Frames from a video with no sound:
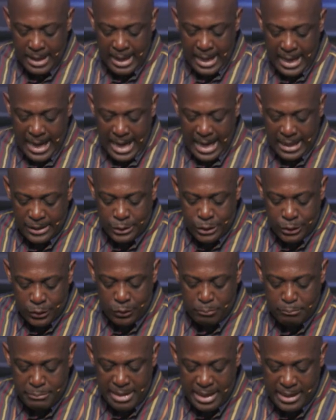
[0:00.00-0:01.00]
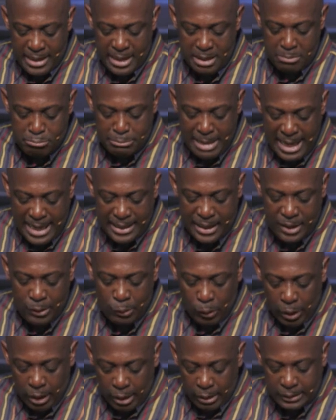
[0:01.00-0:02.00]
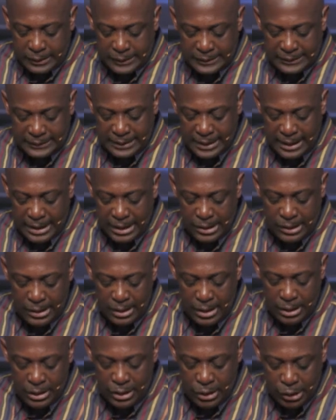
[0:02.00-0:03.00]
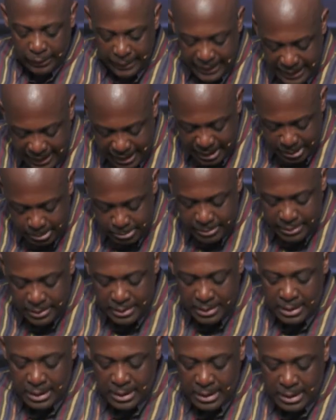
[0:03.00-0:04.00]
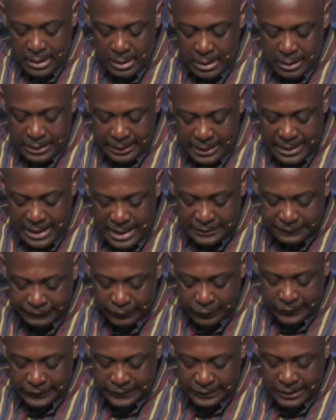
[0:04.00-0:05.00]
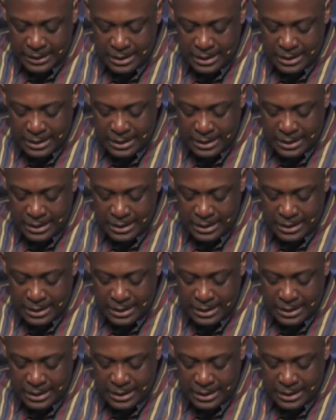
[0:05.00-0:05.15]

and do many mighty works in your name? Look at the next verse.